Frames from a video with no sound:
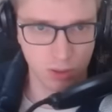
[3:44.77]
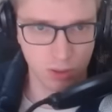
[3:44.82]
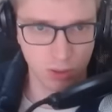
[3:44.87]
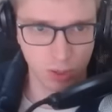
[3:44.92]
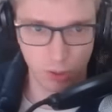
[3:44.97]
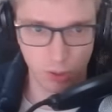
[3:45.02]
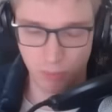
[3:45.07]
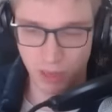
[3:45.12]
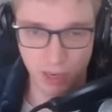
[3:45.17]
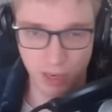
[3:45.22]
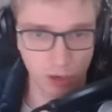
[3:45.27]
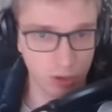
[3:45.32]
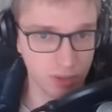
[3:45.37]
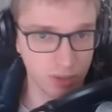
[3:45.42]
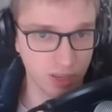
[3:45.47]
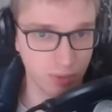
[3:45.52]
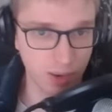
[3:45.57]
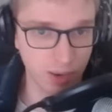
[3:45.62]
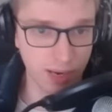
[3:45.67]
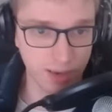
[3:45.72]
You better go
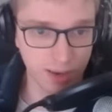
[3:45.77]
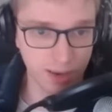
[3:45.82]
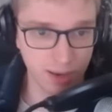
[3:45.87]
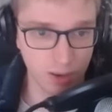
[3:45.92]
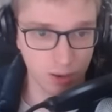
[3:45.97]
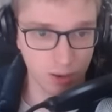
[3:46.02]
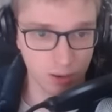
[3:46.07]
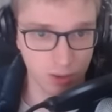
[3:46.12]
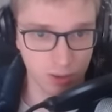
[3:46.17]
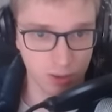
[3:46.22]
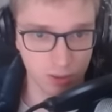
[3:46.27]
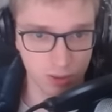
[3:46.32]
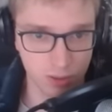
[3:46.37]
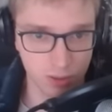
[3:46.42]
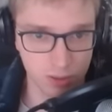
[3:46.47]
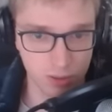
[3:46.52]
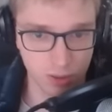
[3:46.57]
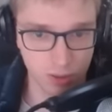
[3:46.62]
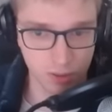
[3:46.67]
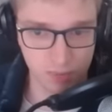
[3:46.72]
there right now.
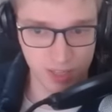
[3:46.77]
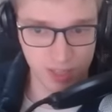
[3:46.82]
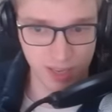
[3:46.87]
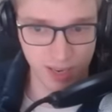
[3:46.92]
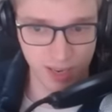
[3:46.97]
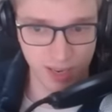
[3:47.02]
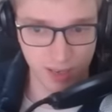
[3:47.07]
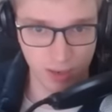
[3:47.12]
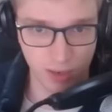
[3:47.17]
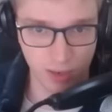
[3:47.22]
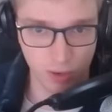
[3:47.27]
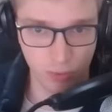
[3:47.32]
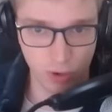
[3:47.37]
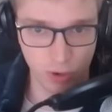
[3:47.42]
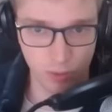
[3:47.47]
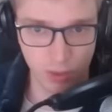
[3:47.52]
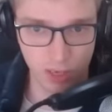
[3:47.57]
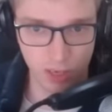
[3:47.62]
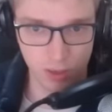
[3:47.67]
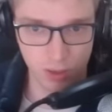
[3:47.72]
That's all I'm saying.
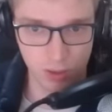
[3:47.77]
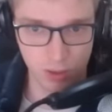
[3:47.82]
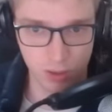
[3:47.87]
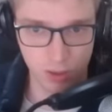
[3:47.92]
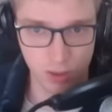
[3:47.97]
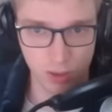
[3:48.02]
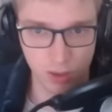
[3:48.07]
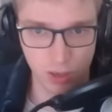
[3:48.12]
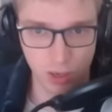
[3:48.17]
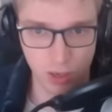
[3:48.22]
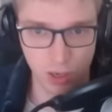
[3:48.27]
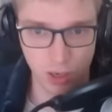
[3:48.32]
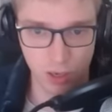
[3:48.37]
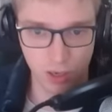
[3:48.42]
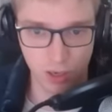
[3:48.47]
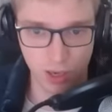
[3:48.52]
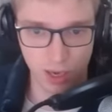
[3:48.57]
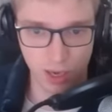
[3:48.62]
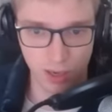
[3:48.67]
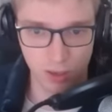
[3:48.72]
Aroma? Oh,
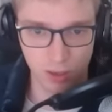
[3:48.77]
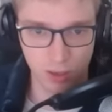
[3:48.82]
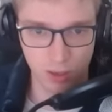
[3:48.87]
okay.